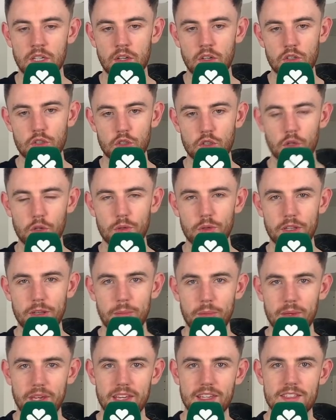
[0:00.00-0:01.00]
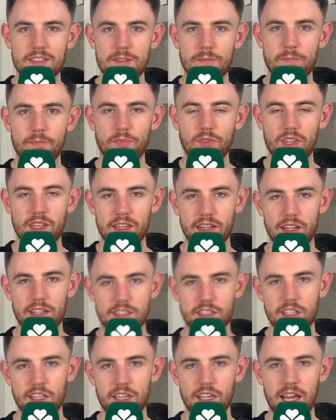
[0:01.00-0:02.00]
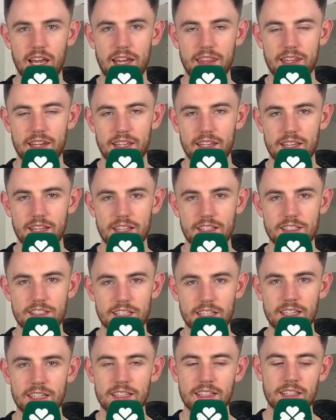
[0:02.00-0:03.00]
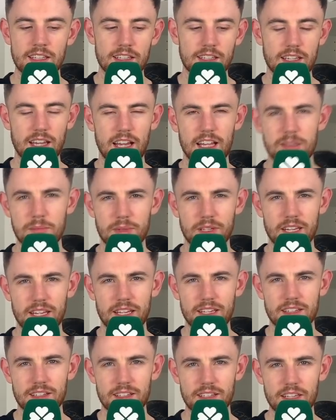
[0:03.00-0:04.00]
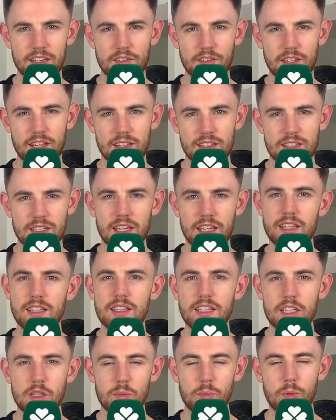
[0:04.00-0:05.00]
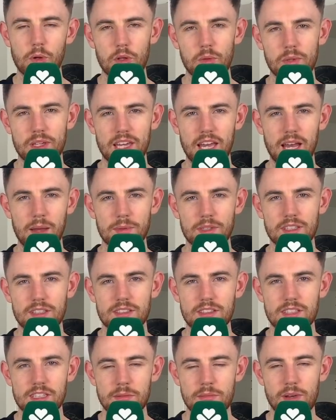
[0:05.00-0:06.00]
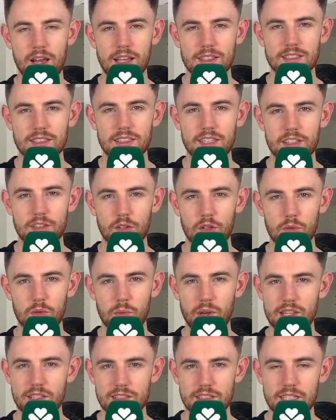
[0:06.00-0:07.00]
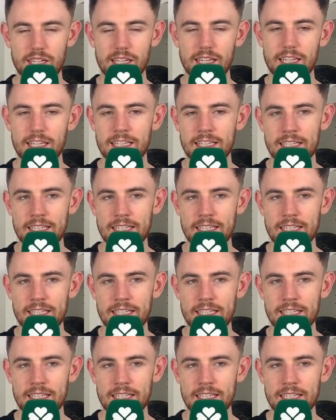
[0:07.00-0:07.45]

Soro at the base, Christie at the right hand side, Callum McGregor at the left hand side. He'll probably captain the team as he did on Wednesday night.